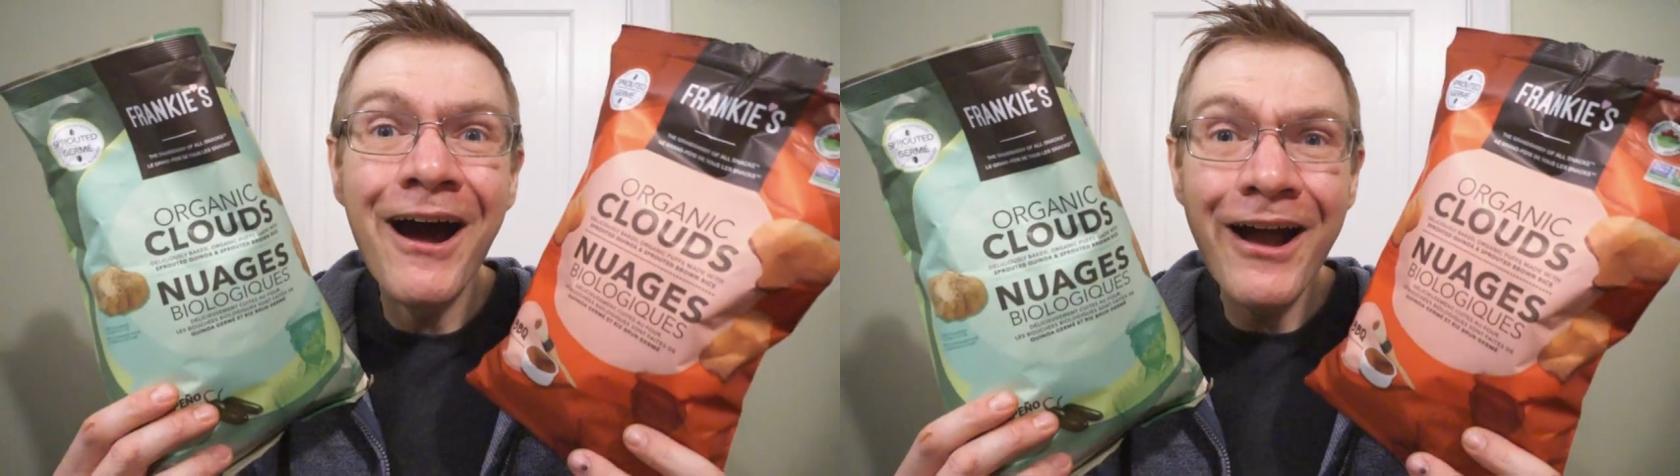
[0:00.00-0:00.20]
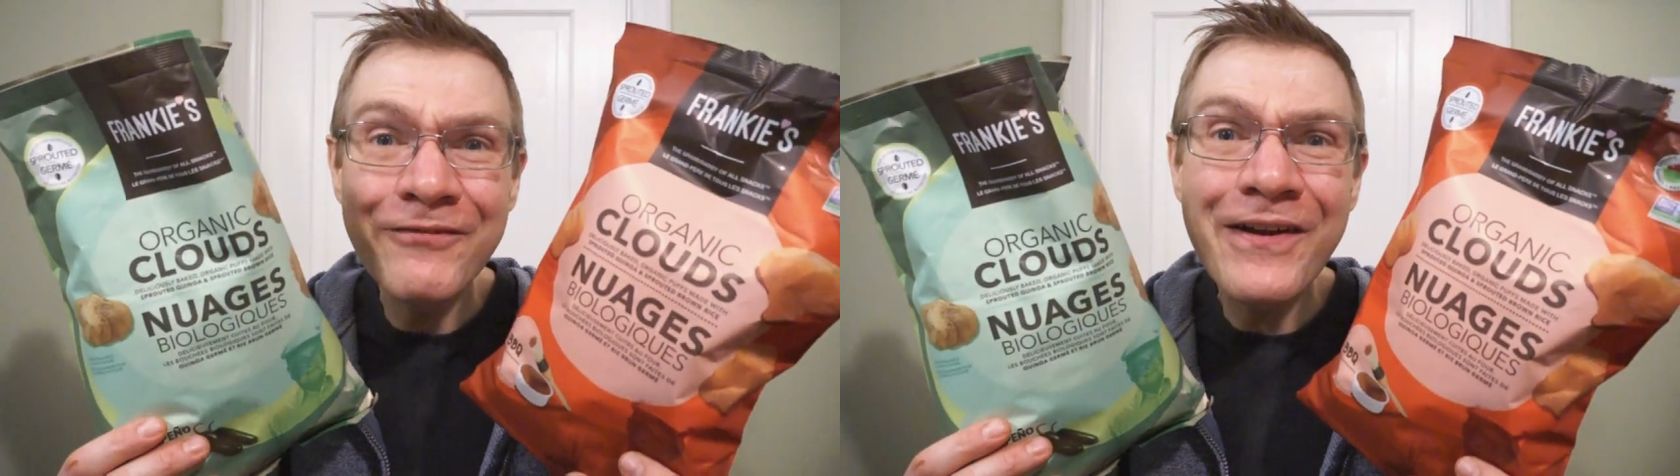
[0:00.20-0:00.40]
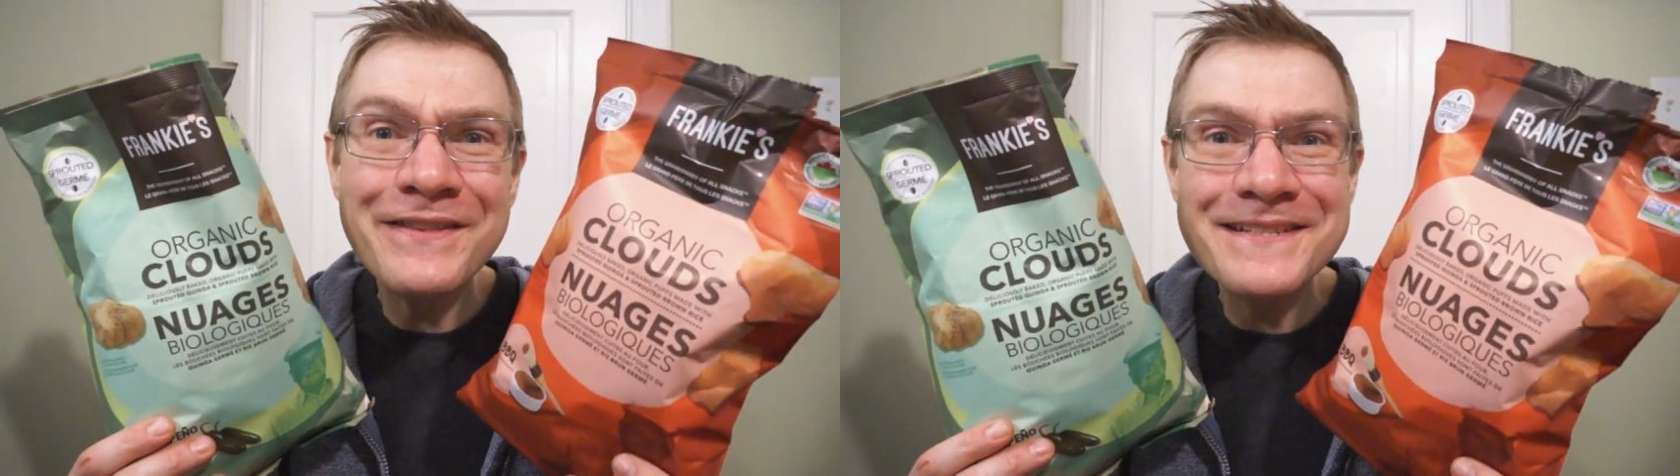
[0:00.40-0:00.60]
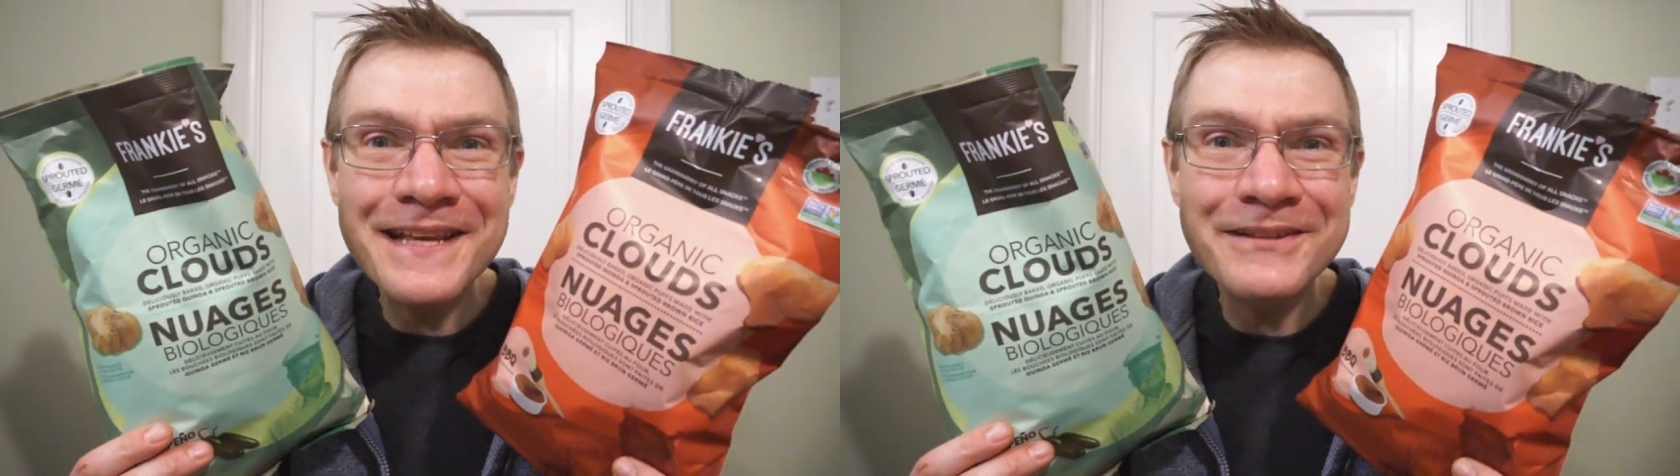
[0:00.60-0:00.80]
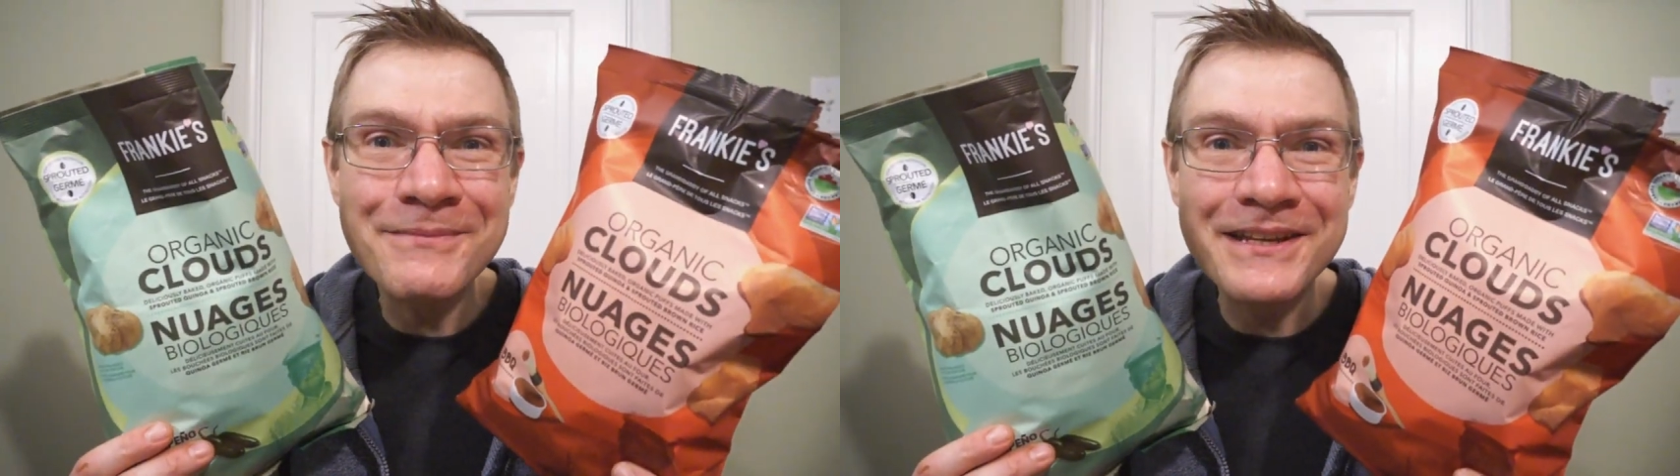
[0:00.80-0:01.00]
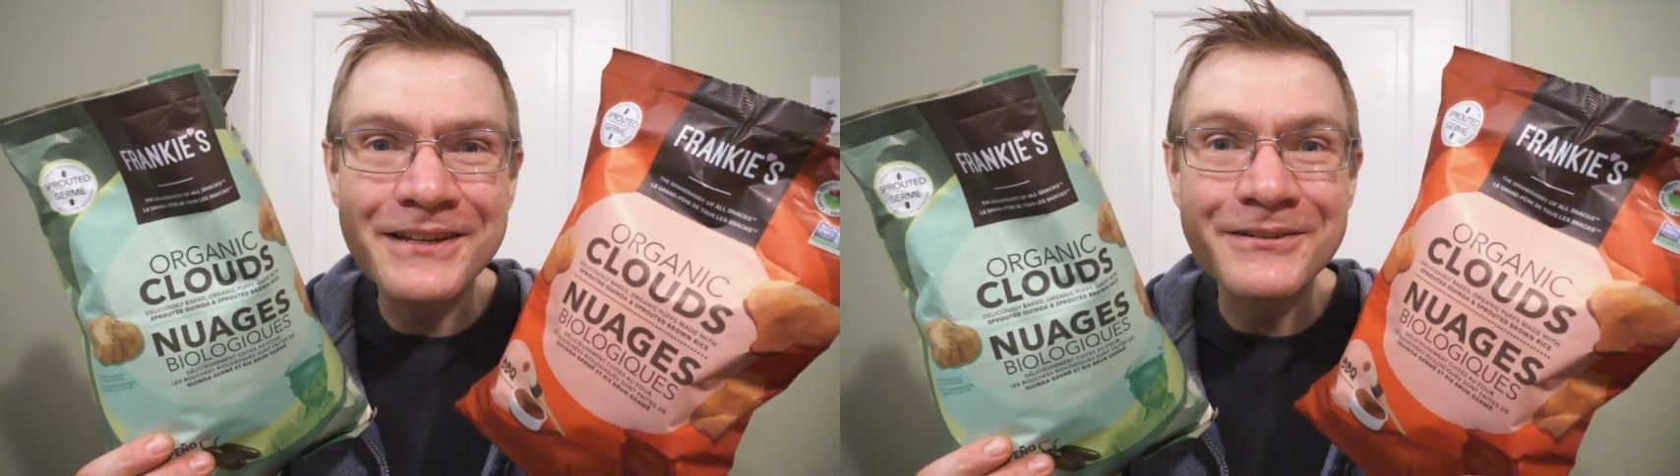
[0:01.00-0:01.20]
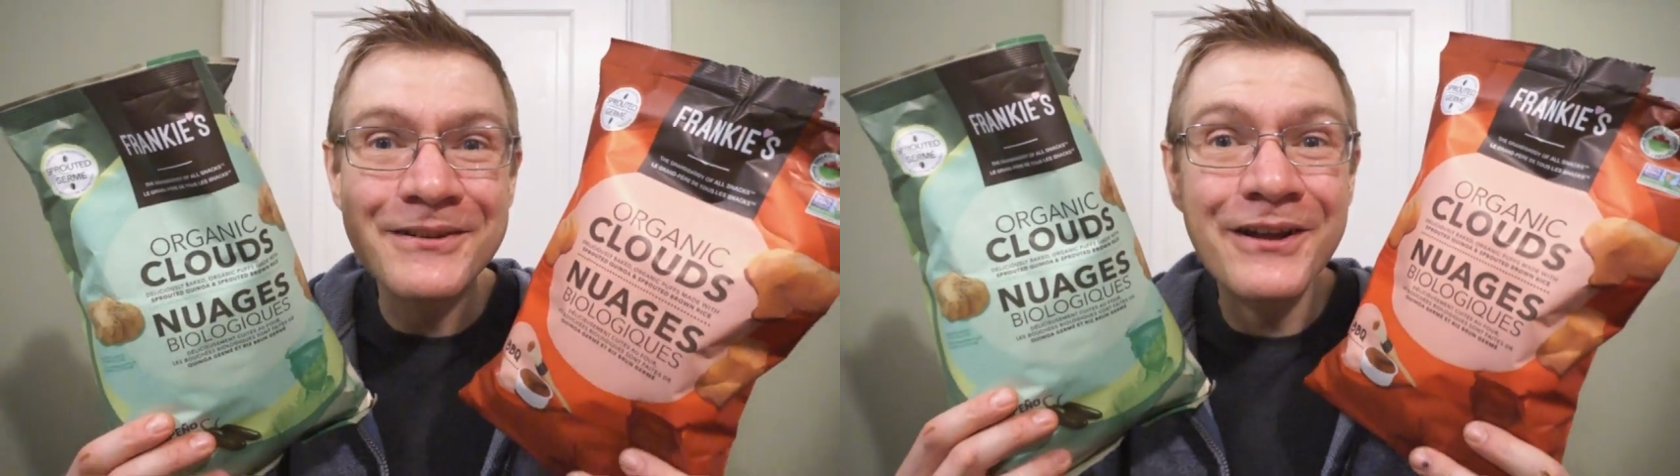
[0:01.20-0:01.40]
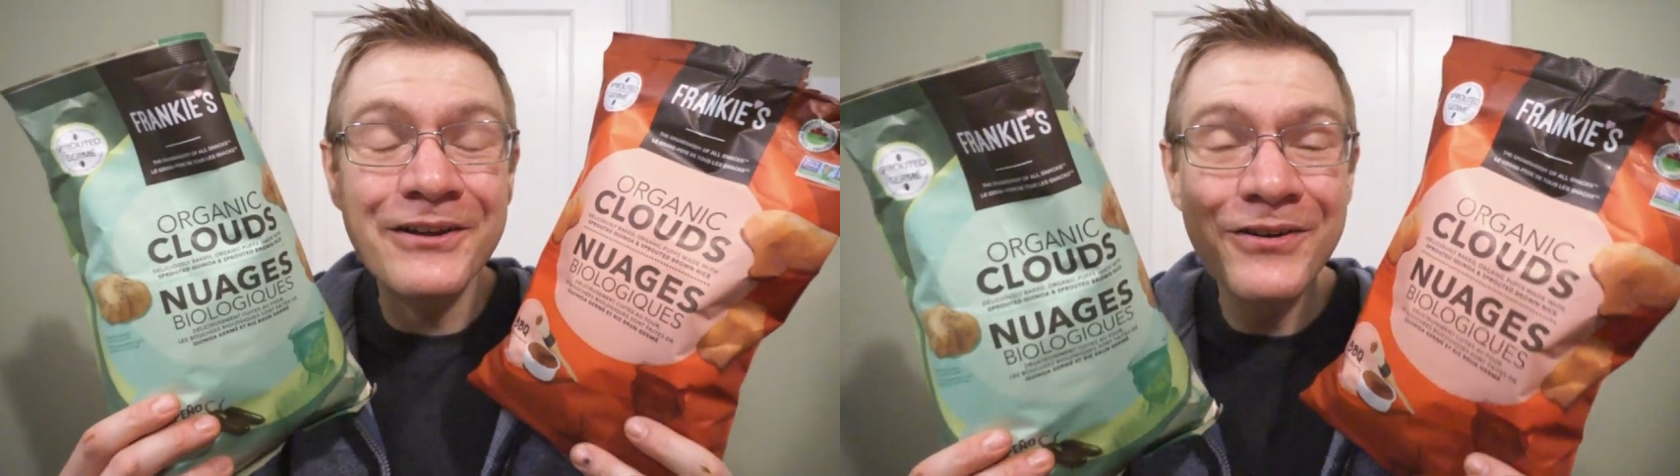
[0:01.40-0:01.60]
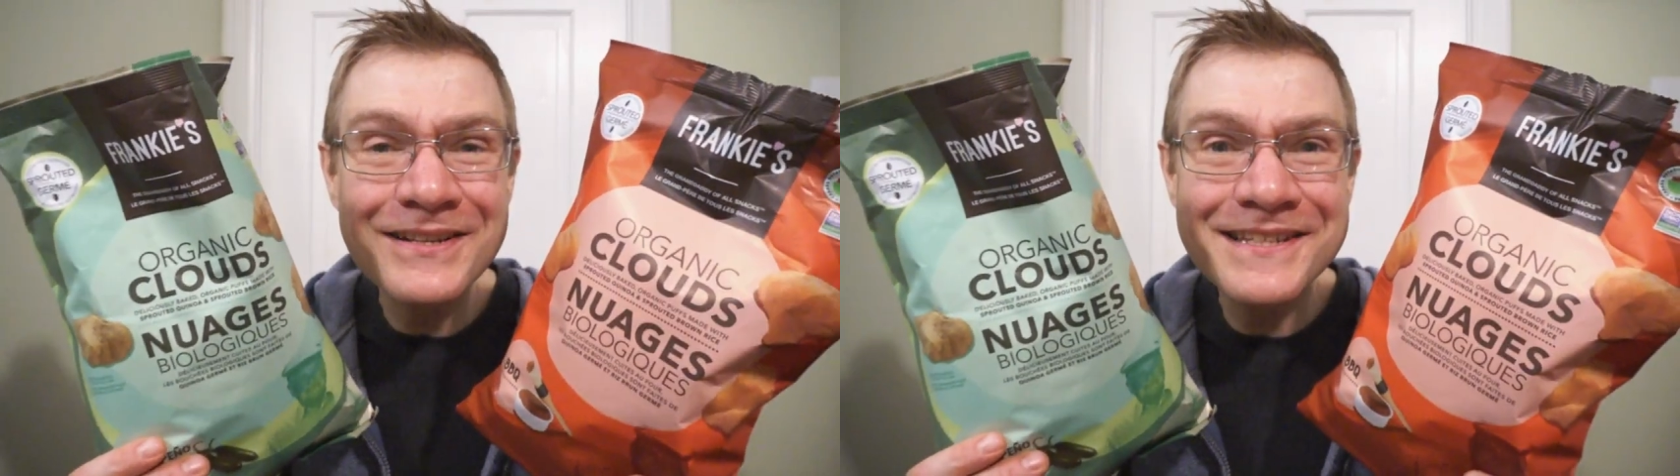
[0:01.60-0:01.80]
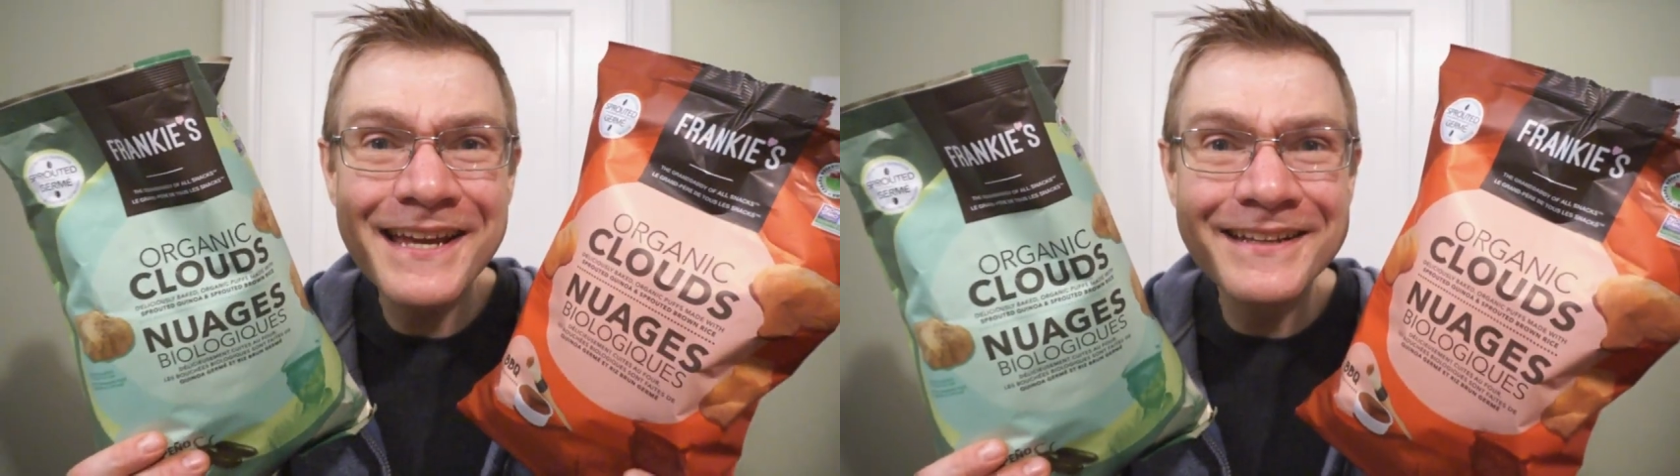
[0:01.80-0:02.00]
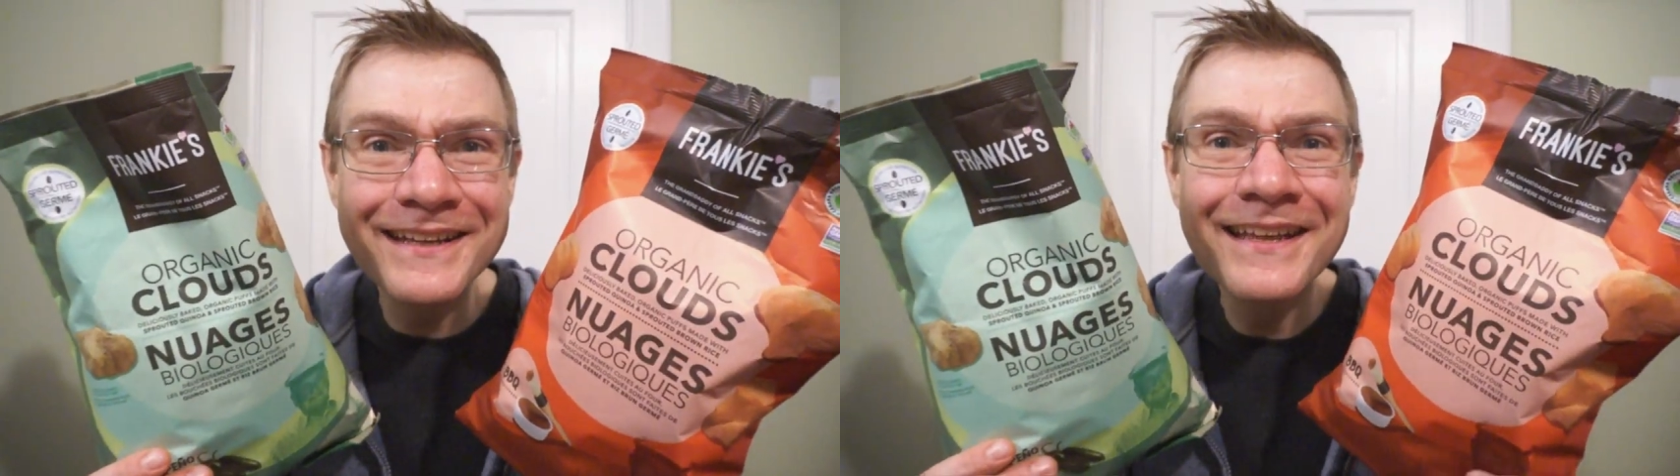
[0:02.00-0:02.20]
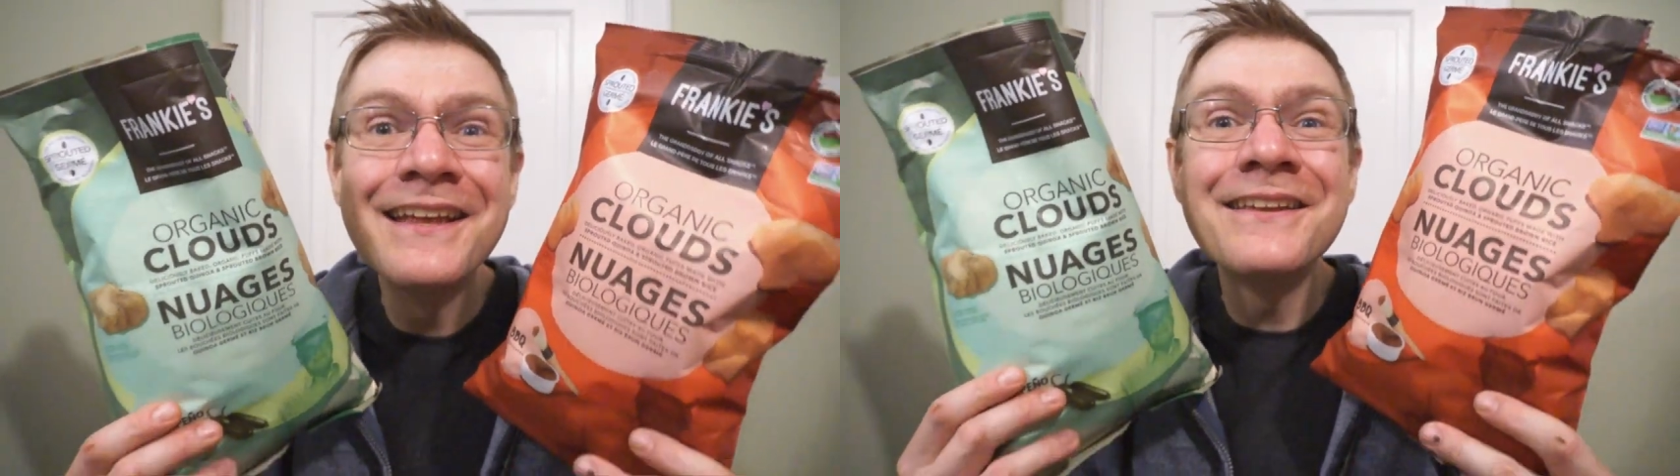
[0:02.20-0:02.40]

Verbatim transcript: I found these at Dominion. Across Canada,